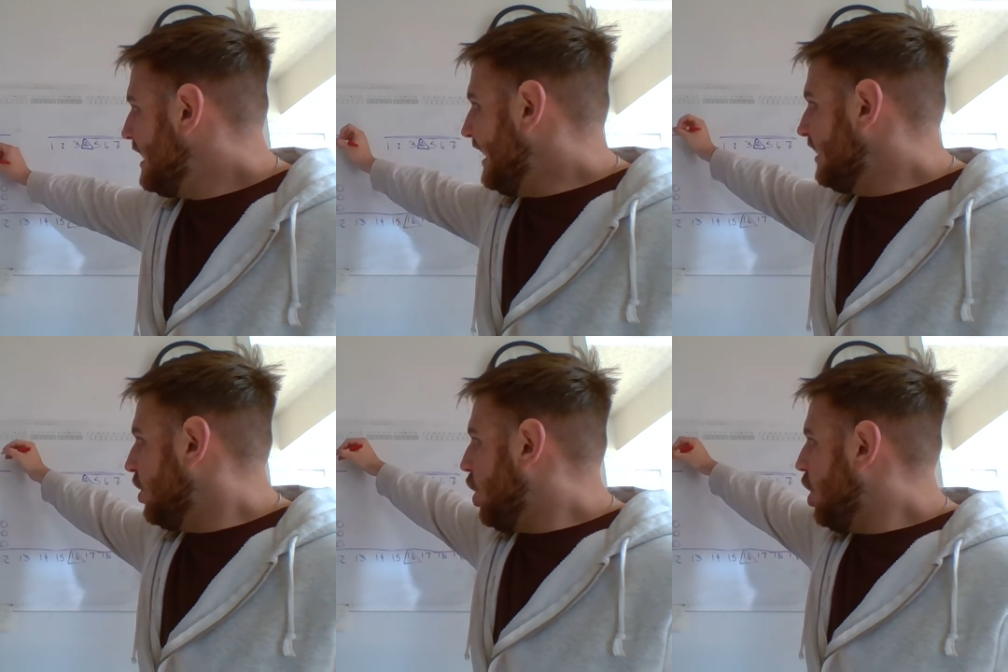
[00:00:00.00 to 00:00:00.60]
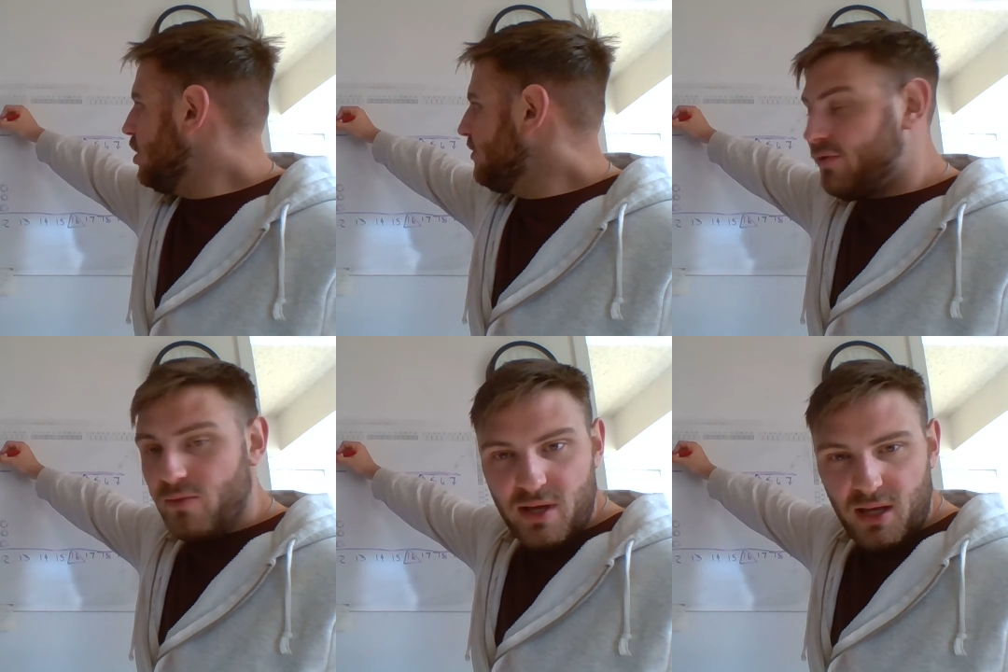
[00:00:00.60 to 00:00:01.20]
and all
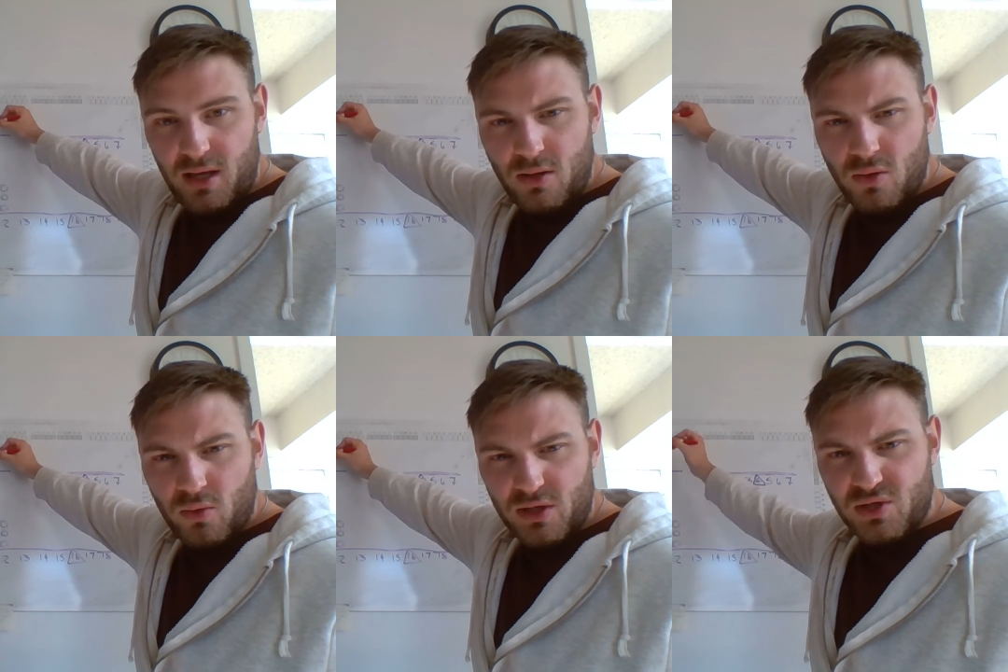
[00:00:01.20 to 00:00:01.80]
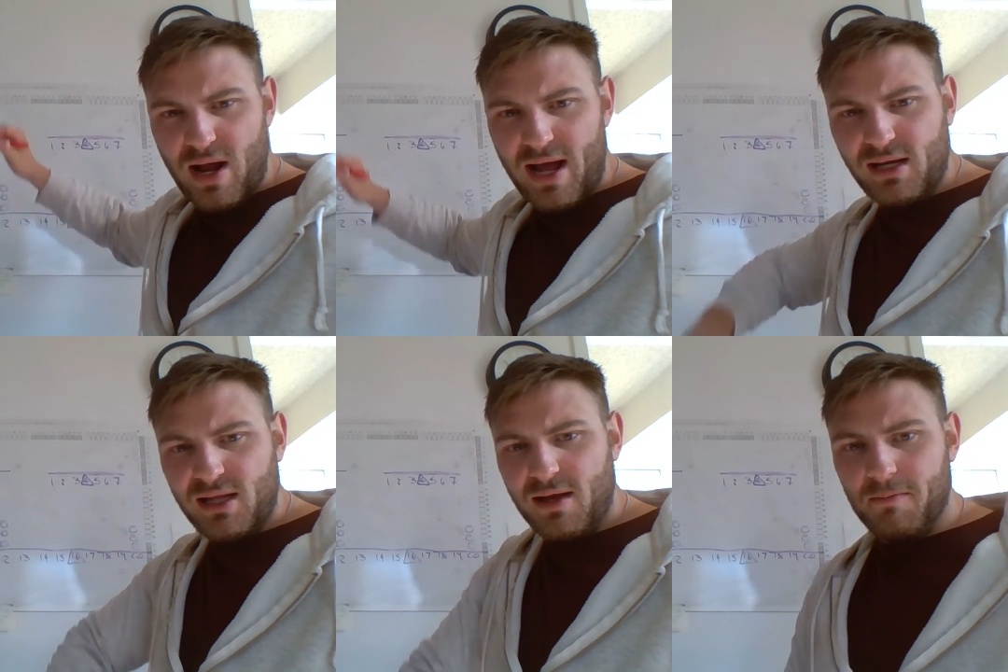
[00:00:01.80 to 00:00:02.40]
three were
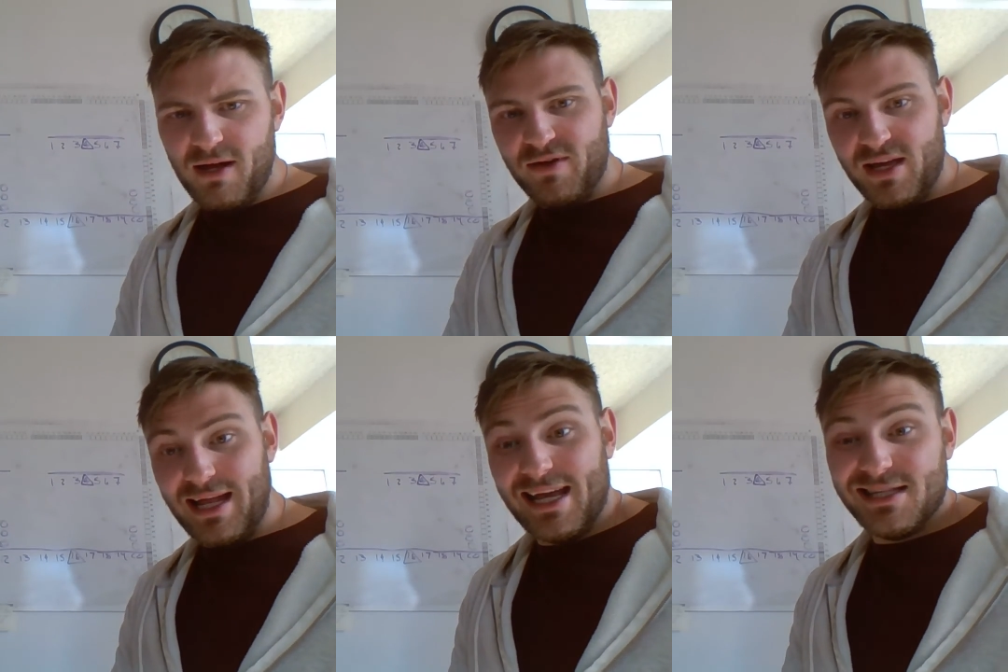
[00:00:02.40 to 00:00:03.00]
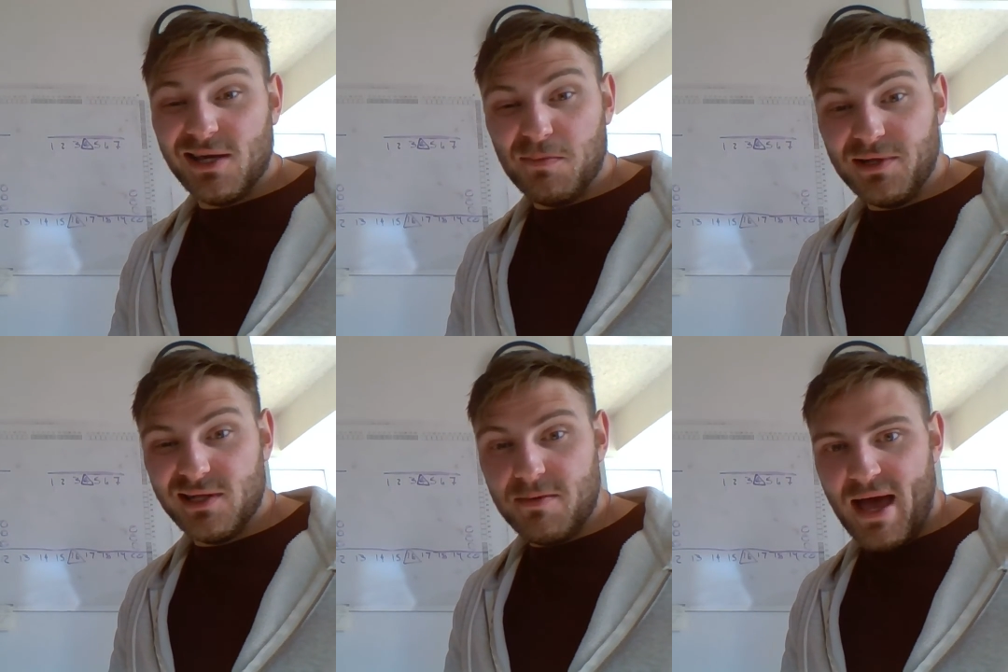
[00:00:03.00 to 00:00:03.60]
directly above it, it's
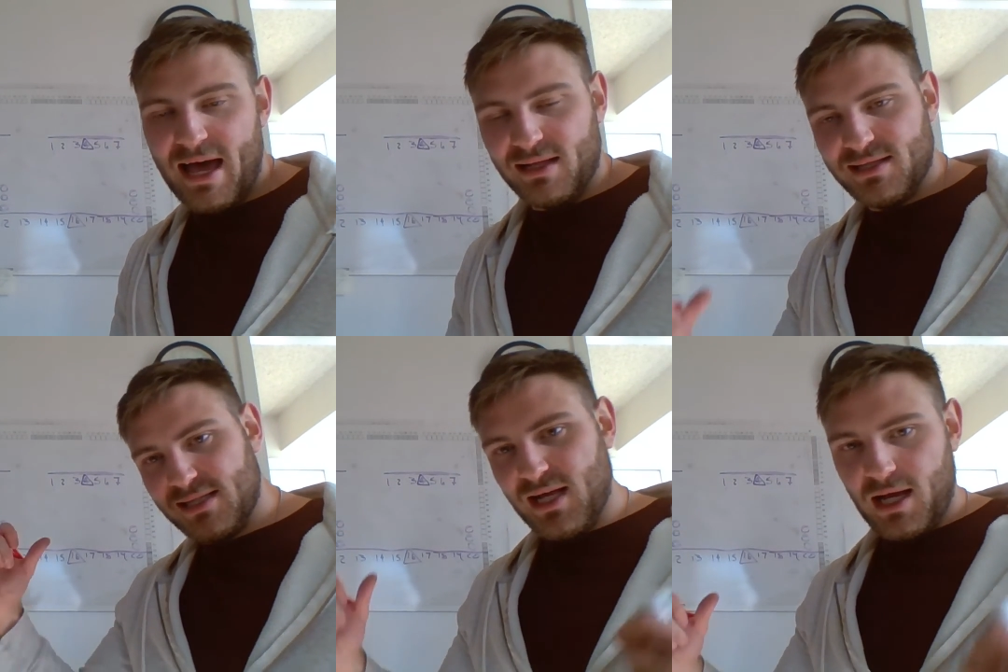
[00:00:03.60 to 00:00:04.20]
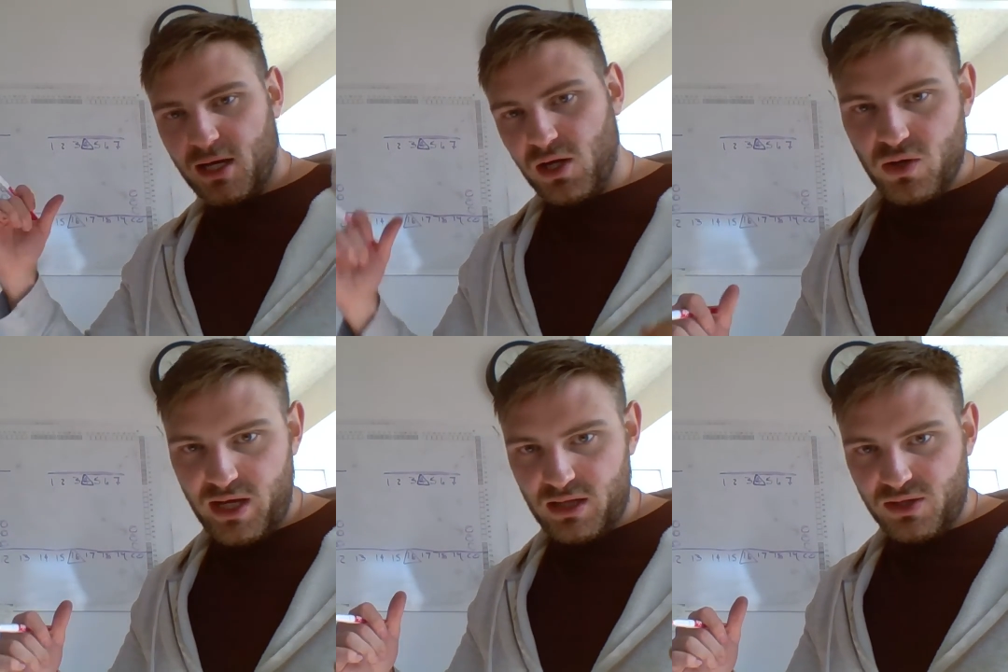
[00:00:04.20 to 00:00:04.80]
completely balanced. It's not going to go to
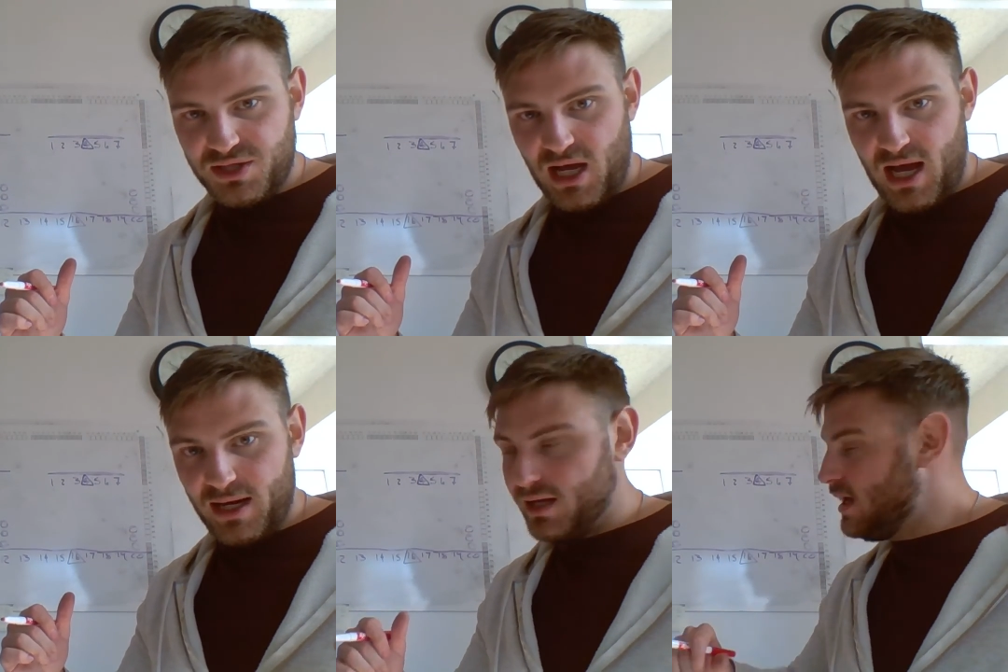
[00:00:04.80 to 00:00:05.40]
either side.